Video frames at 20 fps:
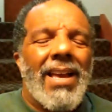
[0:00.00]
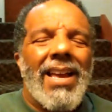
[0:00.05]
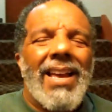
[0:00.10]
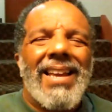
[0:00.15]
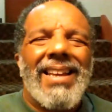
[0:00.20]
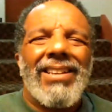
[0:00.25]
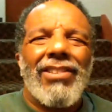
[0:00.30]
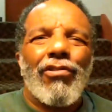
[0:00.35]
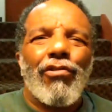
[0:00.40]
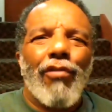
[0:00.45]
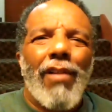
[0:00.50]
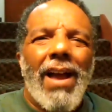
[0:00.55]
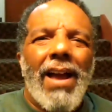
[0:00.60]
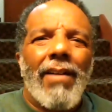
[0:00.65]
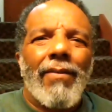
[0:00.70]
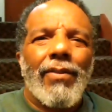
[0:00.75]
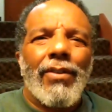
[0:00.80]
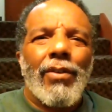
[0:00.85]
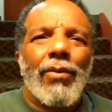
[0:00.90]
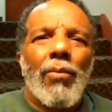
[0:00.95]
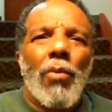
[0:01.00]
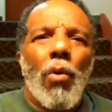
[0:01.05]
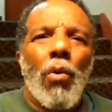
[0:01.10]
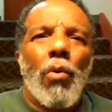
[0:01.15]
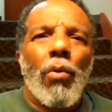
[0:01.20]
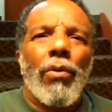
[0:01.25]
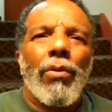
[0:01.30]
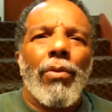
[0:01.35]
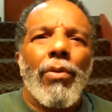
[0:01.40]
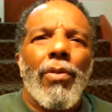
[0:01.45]
and driving them
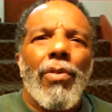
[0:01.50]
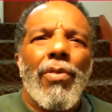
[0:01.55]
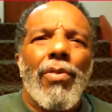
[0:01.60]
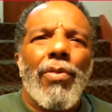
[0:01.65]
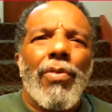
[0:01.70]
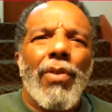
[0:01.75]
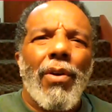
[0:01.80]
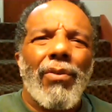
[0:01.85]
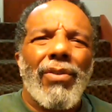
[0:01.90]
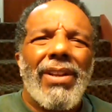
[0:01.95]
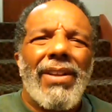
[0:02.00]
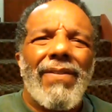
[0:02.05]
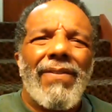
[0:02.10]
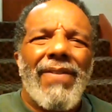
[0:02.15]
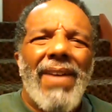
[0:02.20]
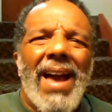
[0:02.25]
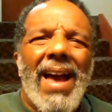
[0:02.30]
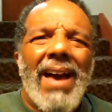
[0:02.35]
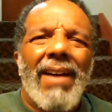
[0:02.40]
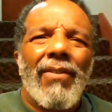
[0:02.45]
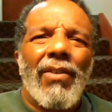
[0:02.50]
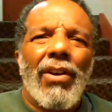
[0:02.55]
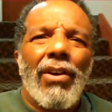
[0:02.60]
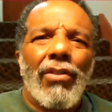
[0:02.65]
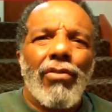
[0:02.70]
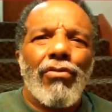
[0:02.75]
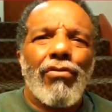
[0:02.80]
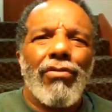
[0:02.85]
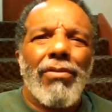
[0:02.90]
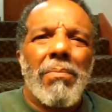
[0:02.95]
on
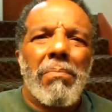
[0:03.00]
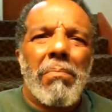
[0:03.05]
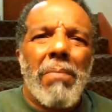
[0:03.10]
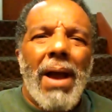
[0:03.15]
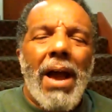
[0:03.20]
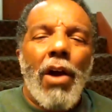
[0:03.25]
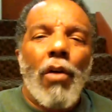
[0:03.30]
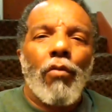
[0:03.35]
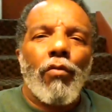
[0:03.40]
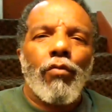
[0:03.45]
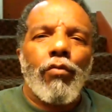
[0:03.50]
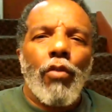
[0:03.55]
3,500-mile